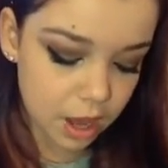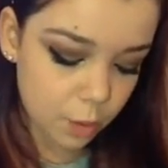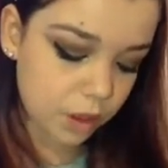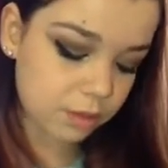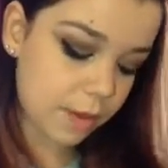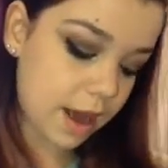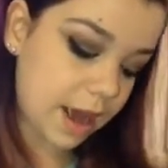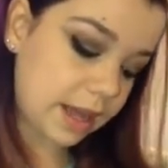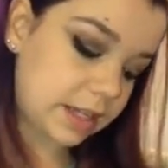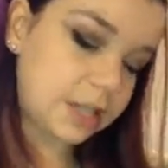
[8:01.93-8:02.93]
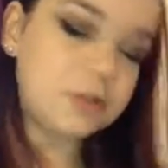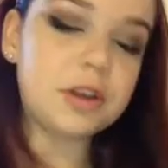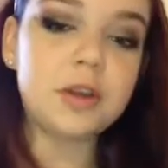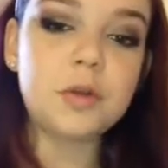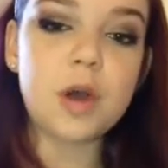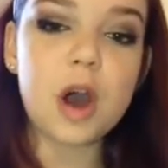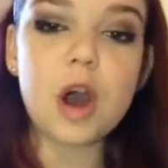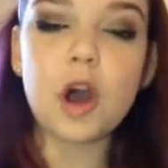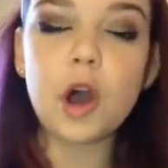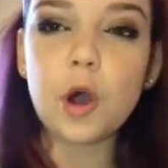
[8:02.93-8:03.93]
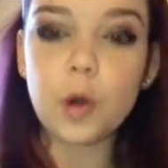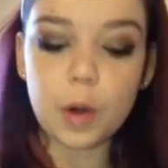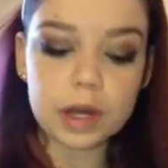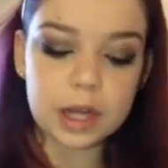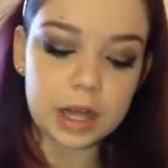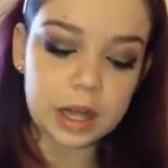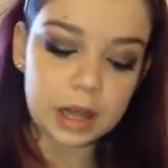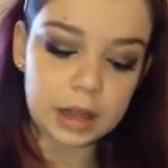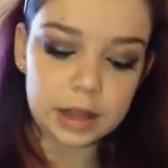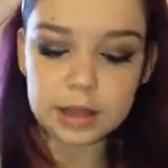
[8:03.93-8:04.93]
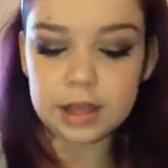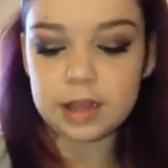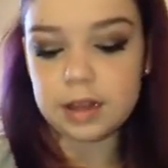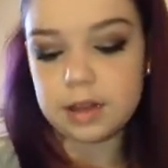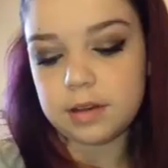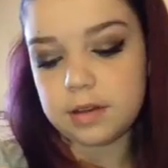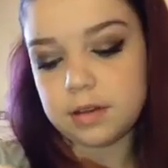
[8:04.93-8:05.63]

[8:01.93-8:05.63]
With my Do You Owe Cl- is it?